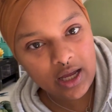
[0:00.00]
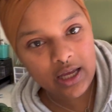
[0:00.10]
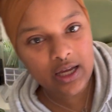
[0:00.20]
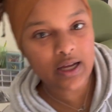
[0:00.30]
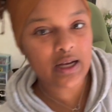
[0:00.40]

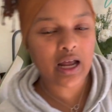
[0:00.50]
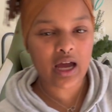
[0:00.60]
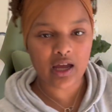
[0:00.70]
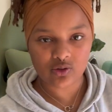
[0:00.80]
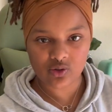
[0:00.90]
and
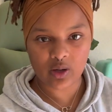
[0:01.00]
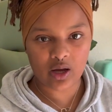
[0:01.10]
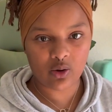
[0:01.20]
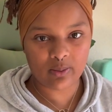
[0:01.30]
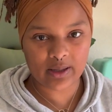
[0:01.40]
I also got
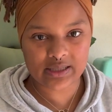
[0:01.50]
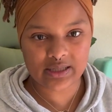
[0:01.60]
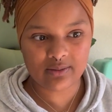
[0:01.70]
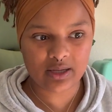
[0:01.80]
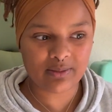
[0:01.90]
home at the
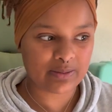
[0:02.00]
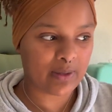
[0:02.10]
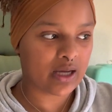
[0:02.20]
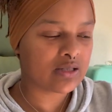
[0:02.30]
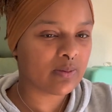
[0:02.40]
same time as my
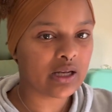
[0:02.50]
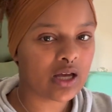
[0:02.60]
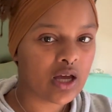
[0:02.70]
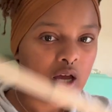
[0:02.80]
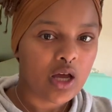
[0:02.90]
husband.
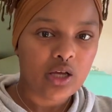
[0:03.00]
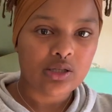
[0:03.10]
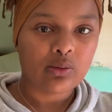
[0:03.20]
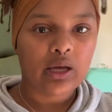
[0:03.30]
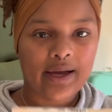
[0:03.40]
So
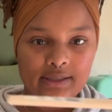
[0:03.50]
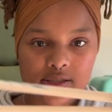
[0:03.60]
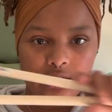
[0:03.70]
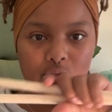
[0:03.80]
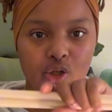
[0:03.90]
we got
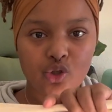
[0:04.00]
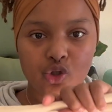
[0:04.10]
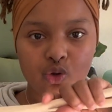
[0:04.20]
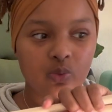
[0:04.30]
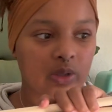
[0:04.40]

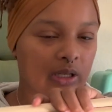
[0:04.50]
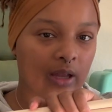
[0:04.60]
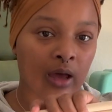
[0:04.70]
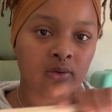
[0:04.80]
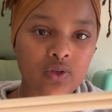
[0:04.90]
2 wooden
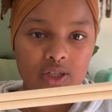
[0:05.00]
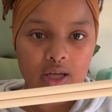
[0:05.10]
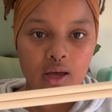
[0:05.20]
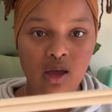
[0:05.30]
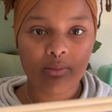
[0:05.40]
dowels.
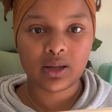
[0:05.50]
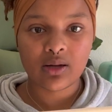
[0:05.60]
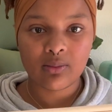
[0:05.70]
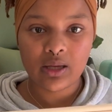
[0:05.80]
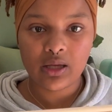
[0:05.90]
I plan
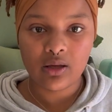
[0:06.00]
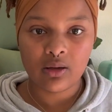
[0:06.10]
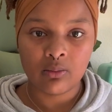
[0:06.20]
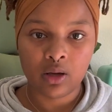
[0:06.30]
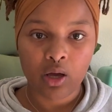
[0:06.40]
on making
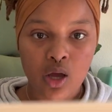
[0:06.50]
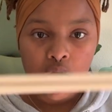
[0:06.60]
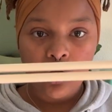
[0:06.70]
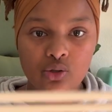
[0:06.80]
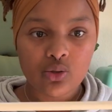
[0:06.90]
him
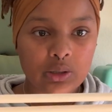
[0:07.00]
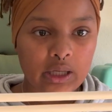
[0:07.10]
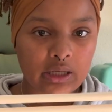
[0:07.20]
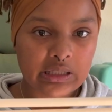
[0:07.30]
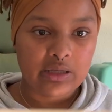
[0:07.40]
2
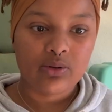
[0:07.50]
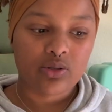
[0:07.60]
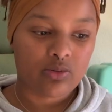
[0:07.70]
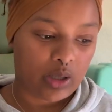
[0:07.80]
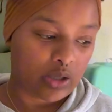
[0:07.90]
lightsabers,
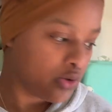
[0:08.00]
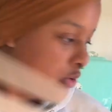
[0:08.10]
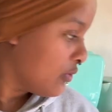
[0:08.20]
so we got 2 of